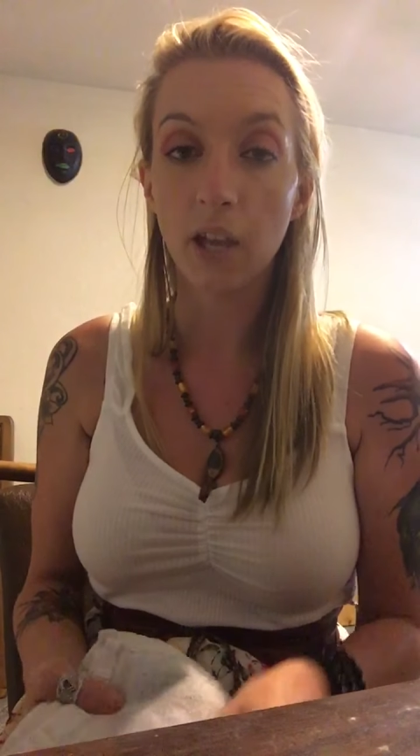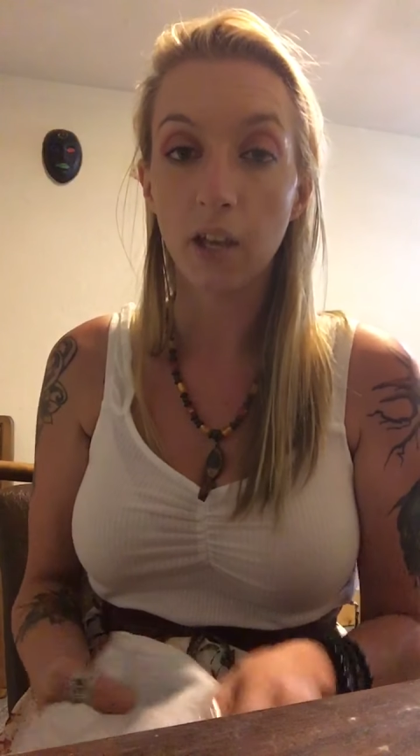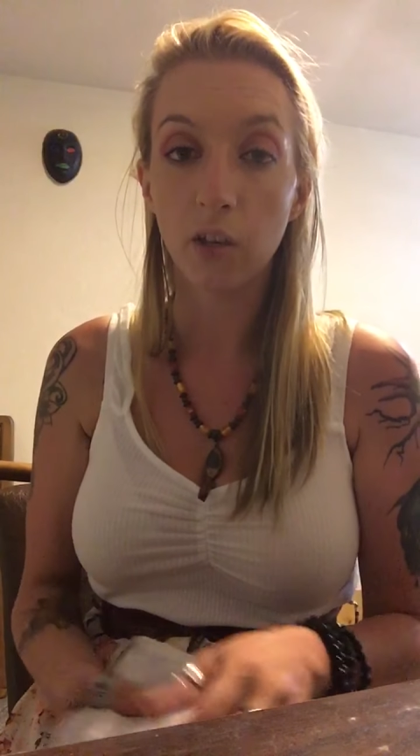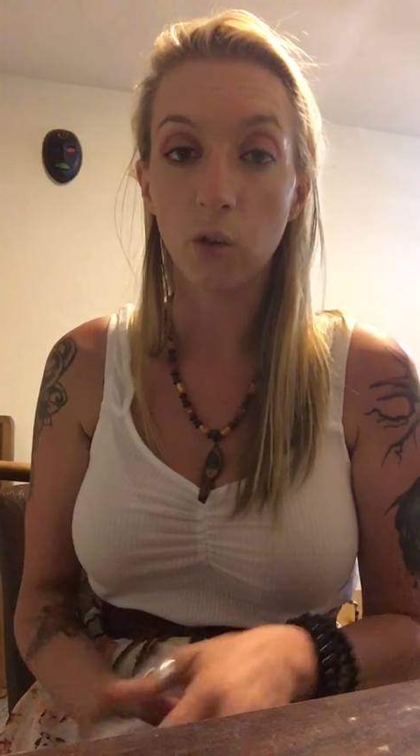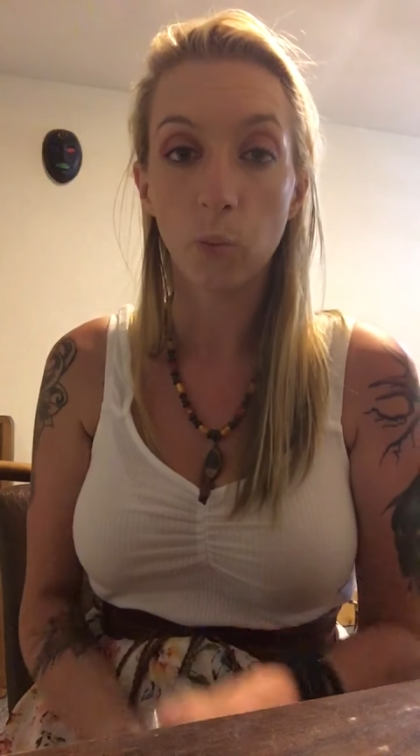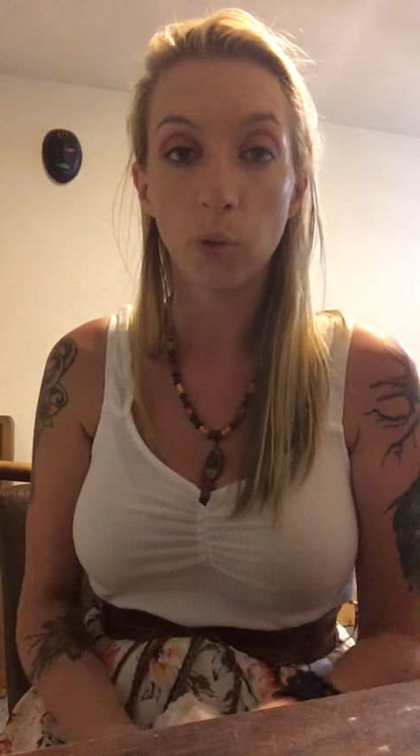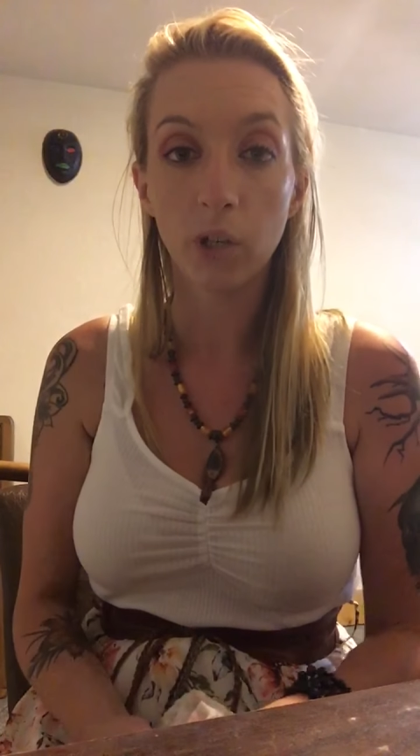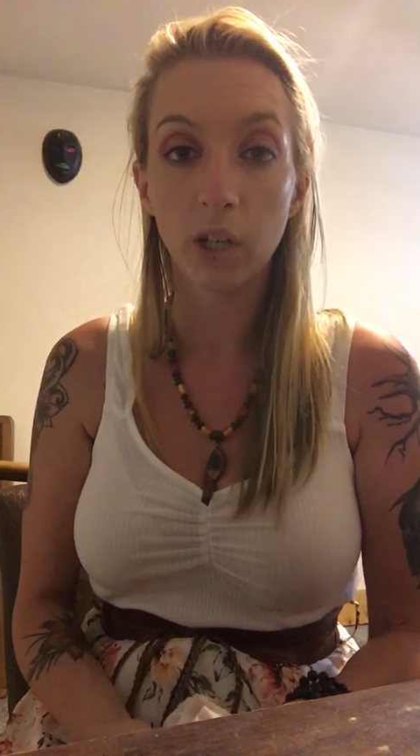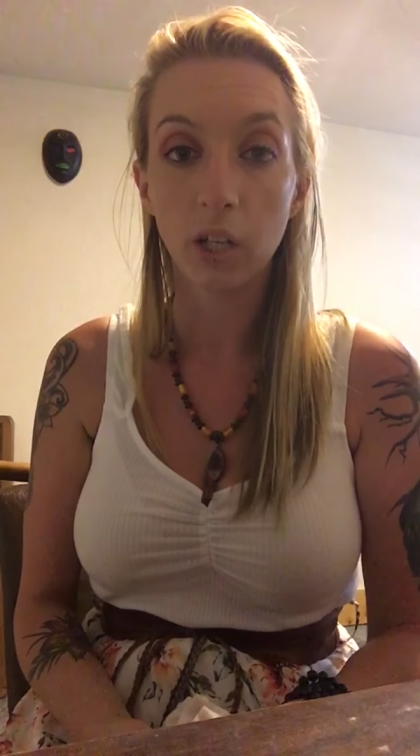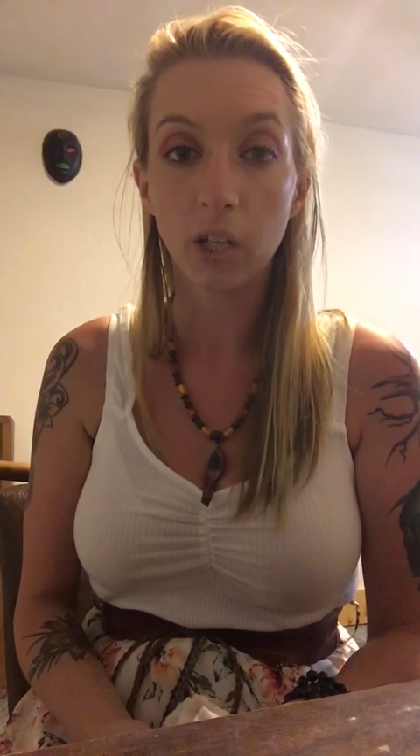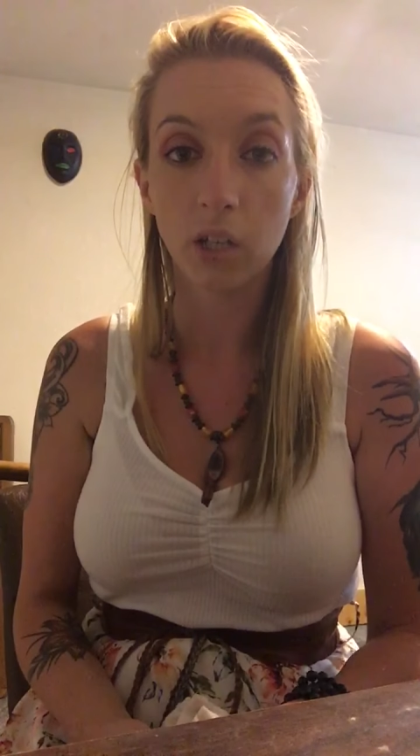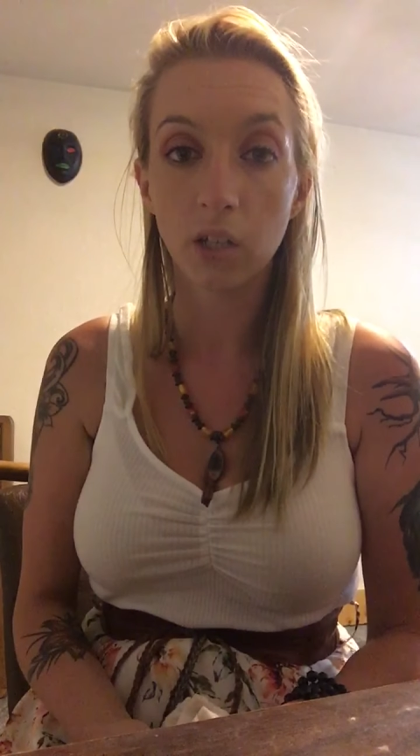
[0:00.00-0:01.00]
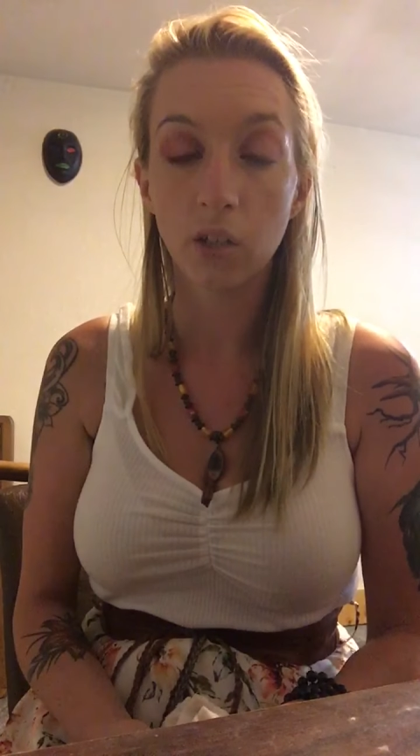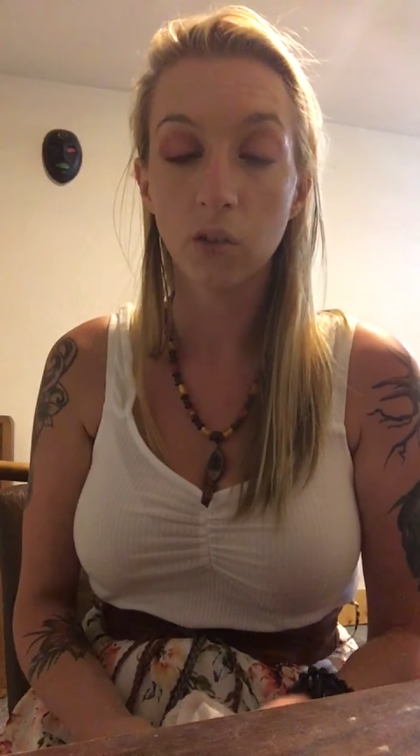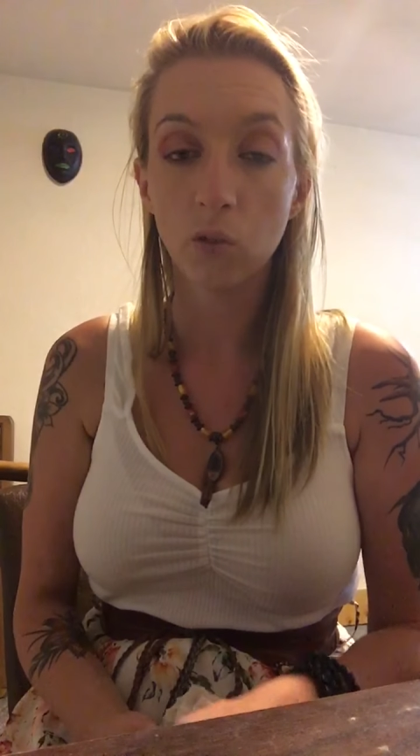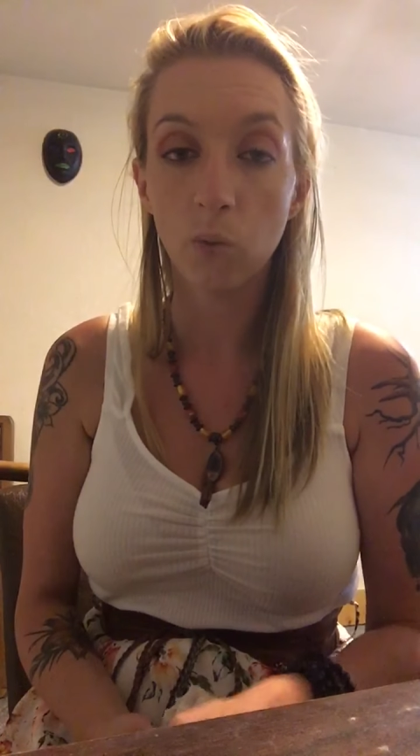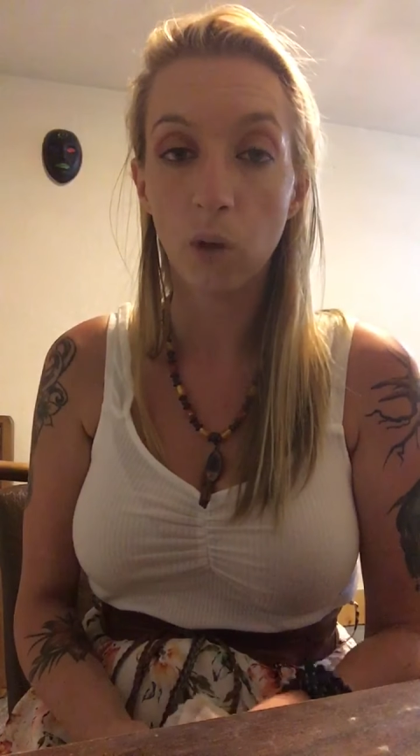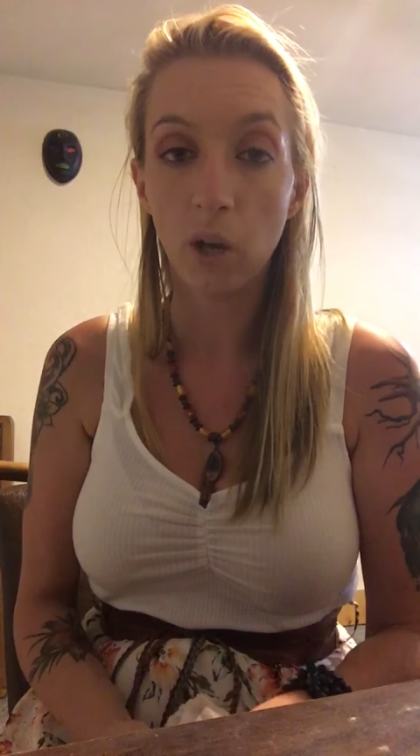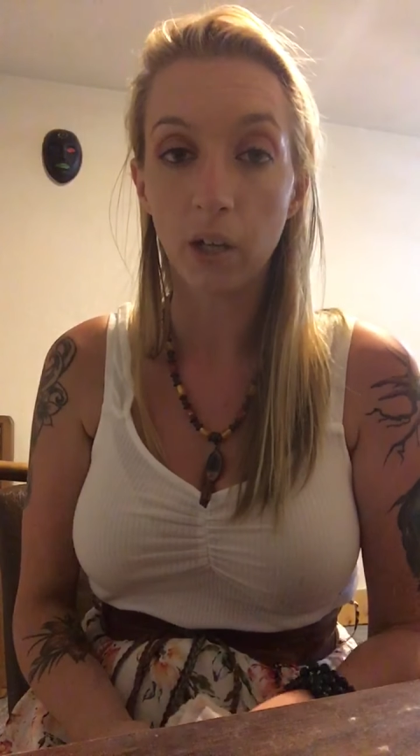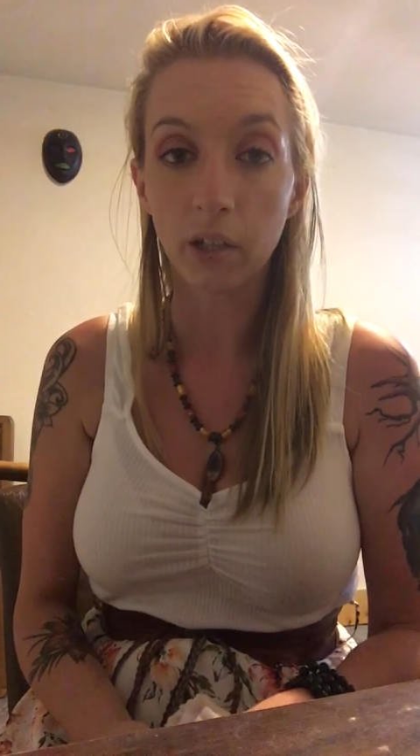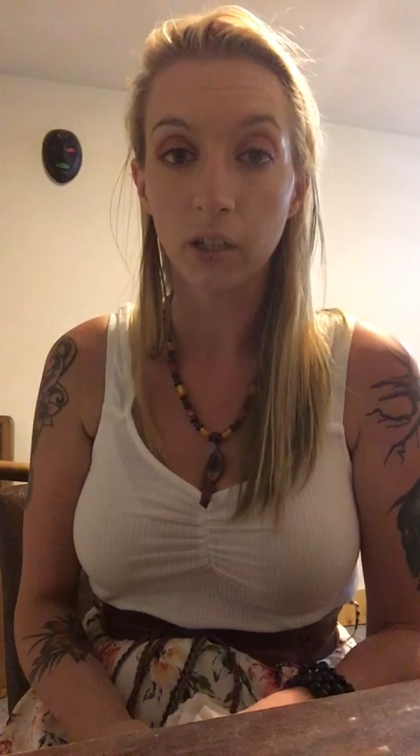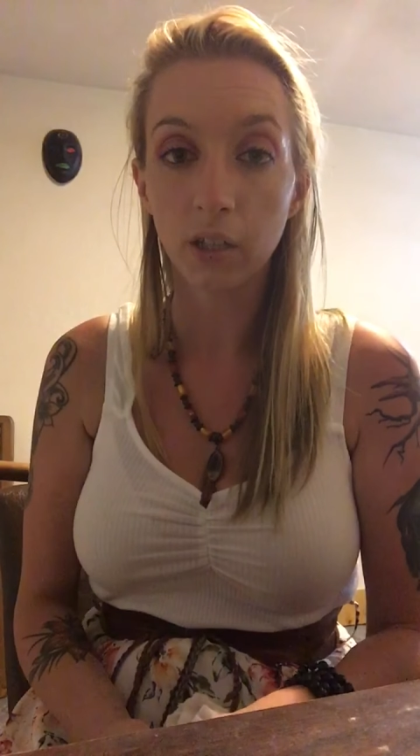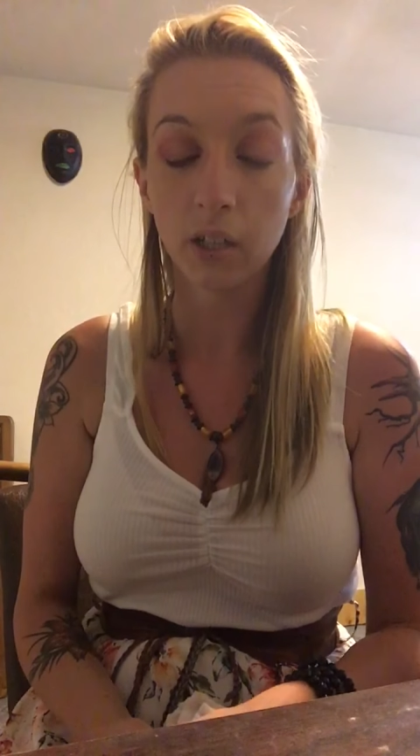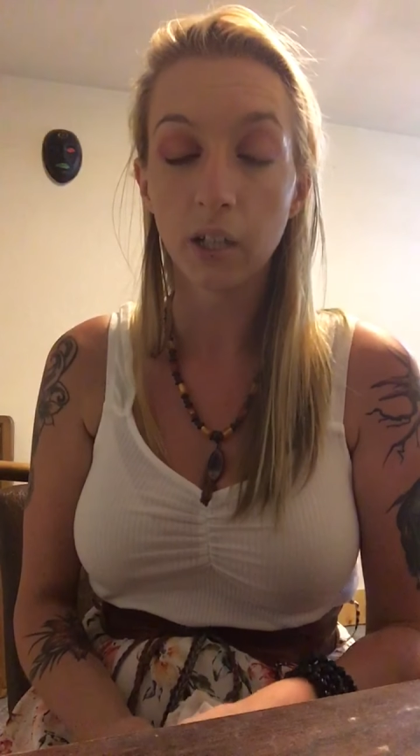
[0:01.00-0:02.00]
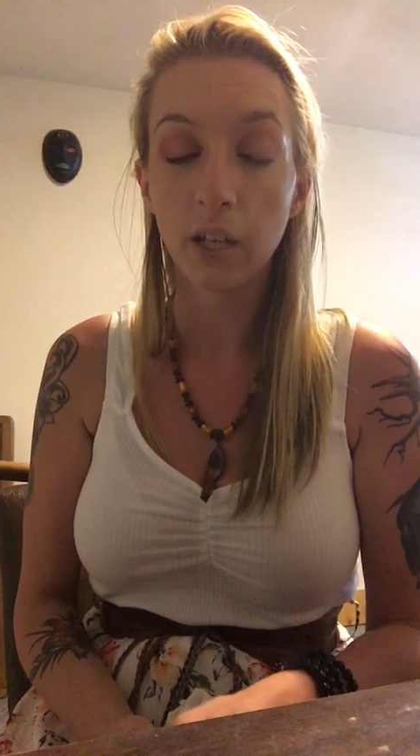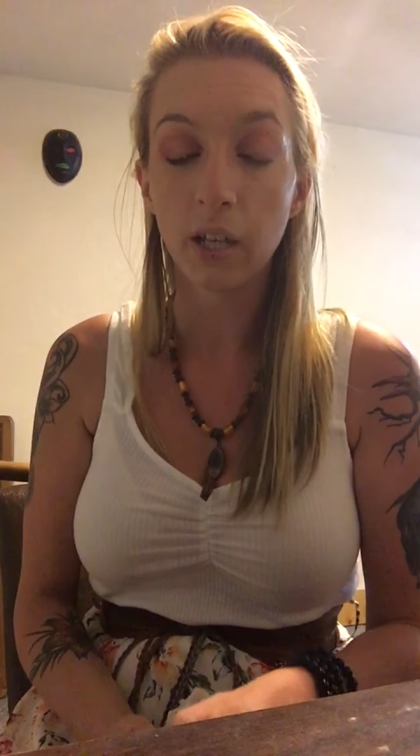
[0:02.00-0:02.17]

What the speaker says: and you'll put it in the water